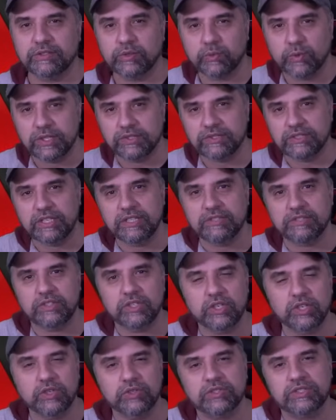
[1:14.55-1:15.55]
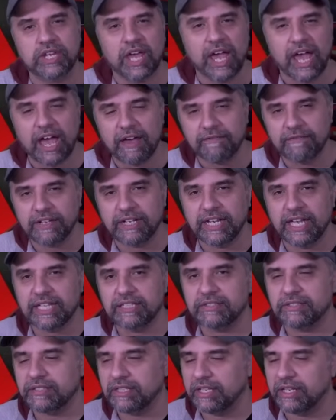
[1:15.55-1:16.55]
the ones he's used at
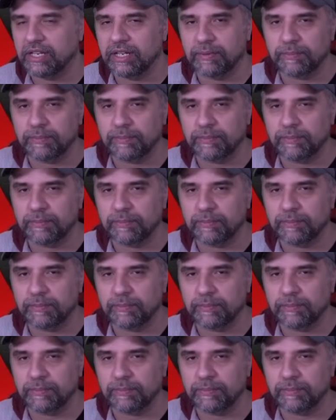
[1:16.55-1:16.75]
Valencia,